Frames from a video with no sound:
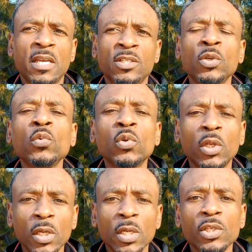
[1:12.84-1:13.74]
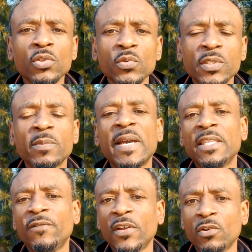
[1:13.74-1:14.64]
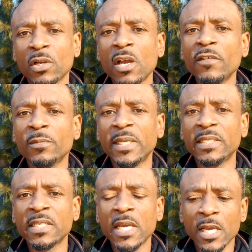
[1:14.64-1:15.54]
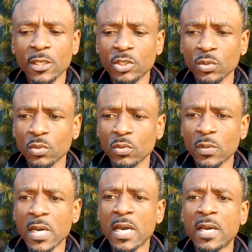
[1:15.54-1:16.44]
tool used by the federal government to